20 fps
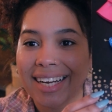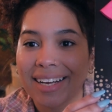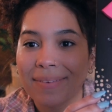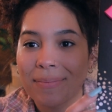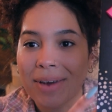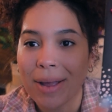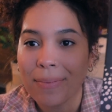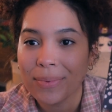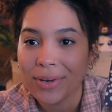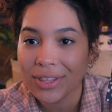I
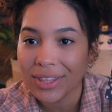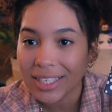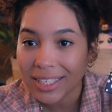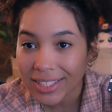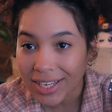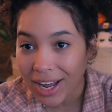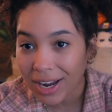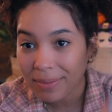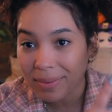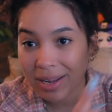might put this
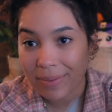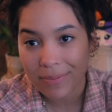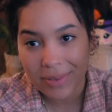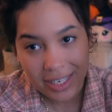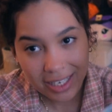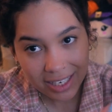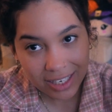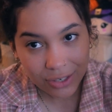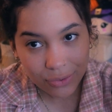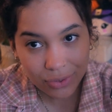on my
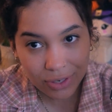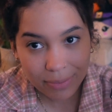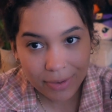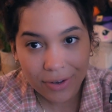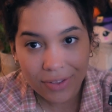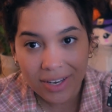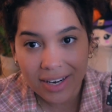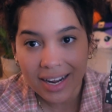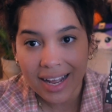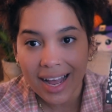mini
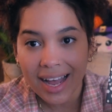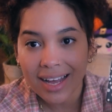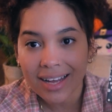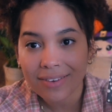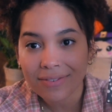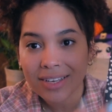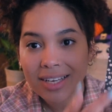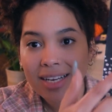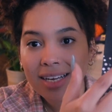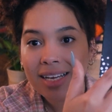Nuimo that I
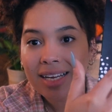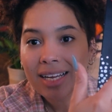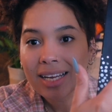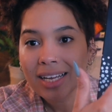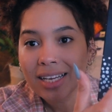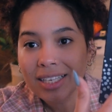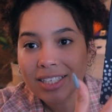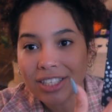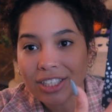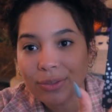have
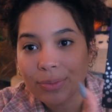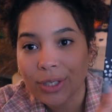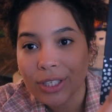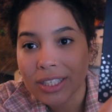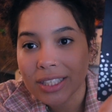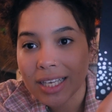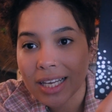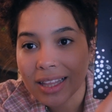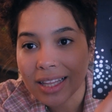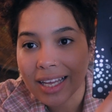just
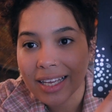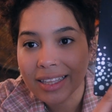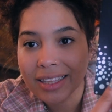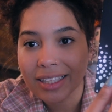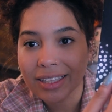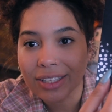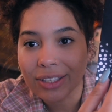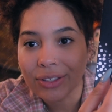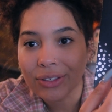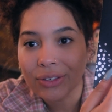because I like the
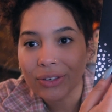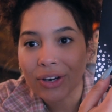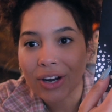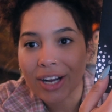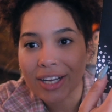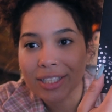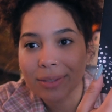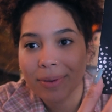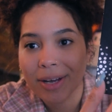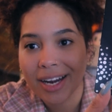little
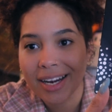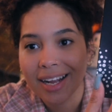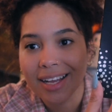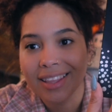crossbody.